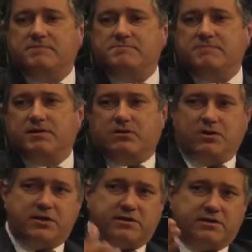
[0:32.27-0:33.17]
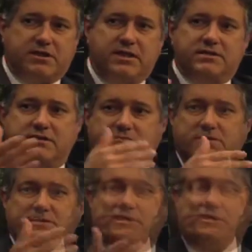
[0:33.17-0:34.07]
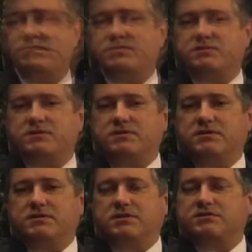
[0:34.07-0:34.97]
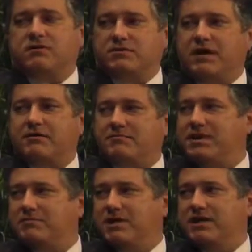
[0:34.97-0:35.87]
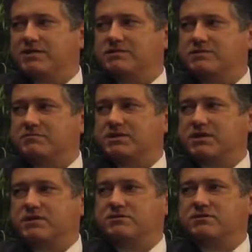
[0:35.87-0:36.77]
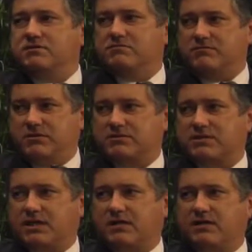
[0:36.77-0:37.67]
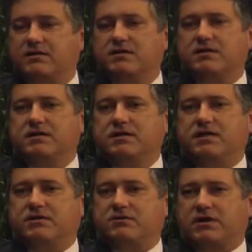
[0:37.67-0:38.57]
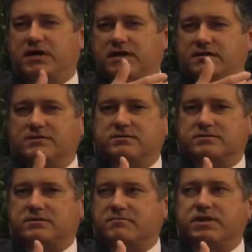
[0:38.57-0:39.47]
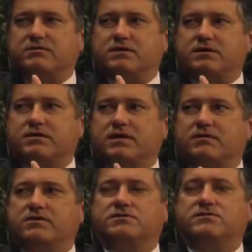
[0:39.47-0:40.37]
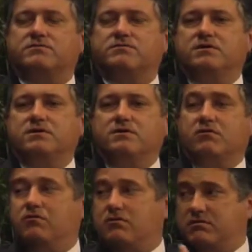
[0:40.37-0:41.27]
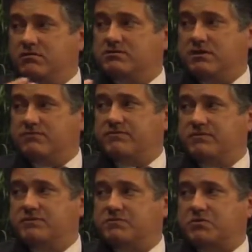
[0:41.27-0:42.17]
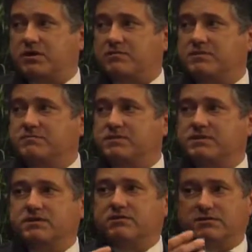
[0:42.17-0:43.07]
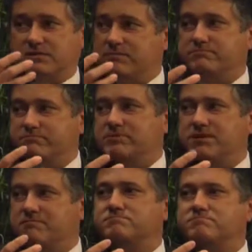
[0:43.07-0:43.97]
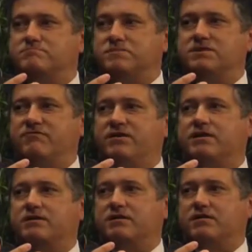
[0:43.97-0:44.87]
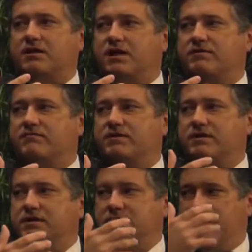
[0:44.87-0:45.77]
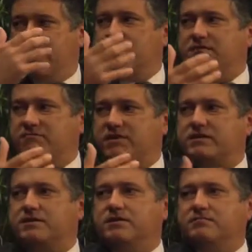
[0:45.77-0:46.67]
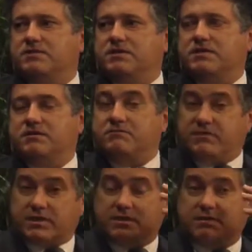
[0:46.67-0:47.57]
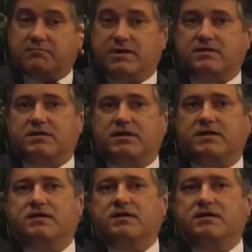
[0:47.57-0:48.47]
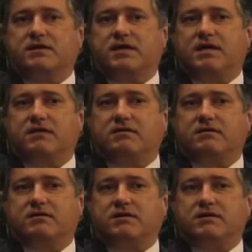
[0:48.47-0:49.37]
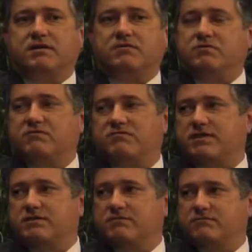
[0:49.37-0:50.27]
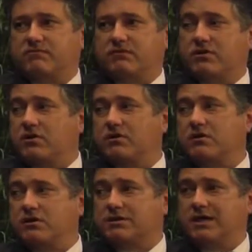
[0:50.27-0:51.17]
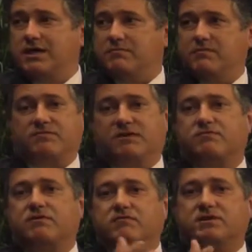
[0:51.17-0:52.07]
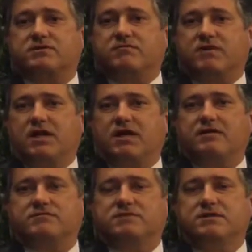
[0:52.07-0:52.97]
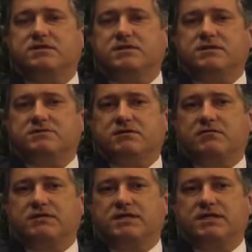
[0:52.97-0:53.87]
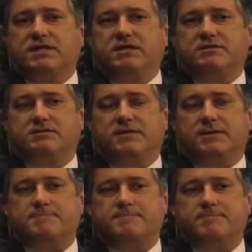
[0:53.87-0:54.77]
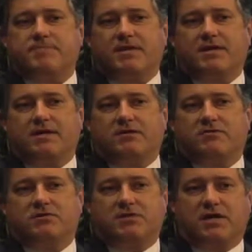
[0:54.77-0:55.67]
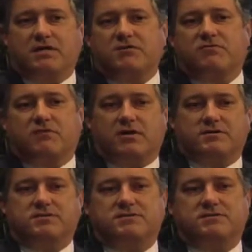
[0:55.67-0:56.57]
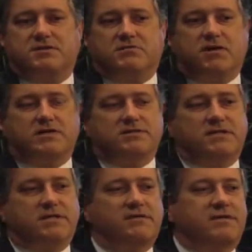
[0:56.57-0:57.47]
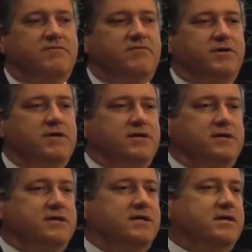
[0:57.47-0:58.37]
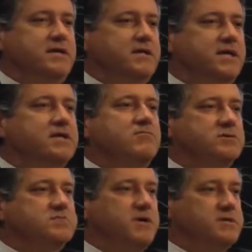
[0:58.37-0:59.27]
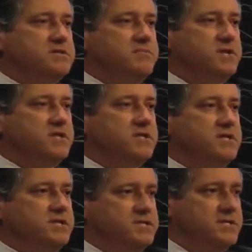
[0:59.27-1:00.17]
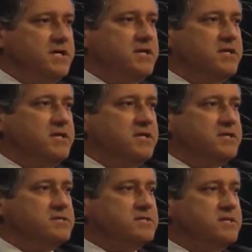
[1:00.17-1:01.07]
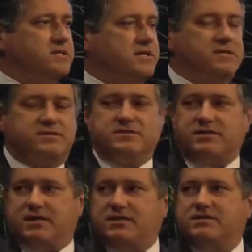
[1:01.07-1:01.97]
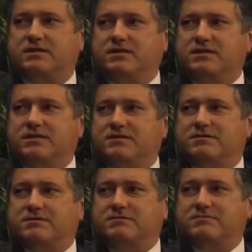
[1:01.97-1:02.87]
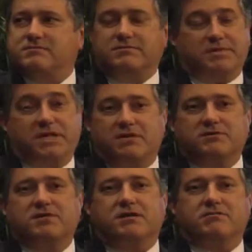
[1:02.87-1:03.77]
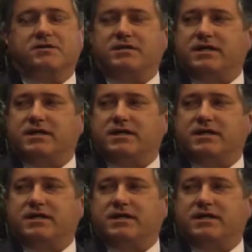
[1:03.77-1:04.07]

earlier today, as I was listening to other, there's no doubt in my mind that some of the kids that are in foster care either had some mental health care issue or suffered some trauma or some event in their life that affected them mentally and will affect them for a long, long time, if not for the rest of their lives. So it is, you know, the challenge for us is to try to see if we can take the responsibility that the state has decided to, many years ago, to take,